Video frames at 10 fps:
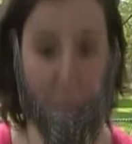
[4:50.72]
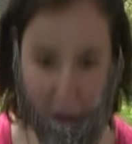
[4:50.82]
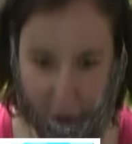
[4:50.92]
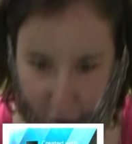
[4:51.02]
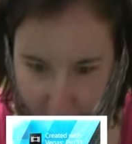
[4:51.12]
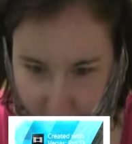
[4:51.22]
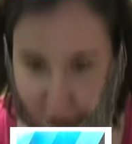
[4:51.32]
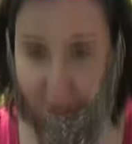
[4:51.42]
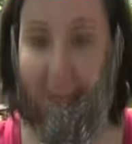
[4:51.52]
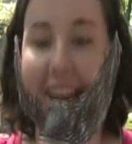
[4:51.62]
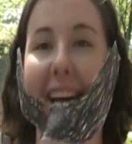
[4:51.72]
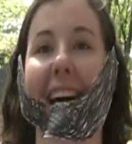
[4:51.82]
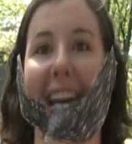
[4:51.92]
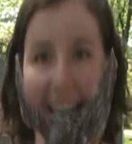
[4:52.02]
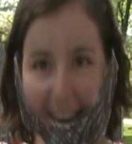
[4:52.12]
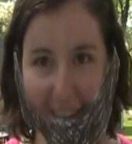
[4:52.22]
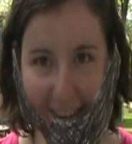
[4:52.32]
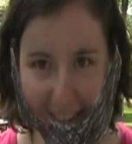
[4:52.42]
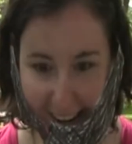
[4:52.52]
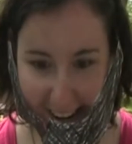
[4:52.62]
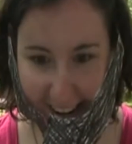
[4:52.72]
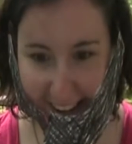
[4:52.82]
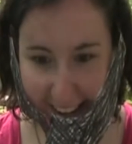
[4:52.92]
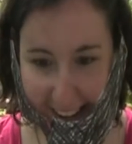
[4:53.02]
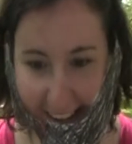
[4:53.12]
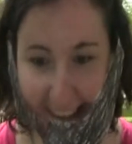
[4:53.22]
my gosh, I have a great idea.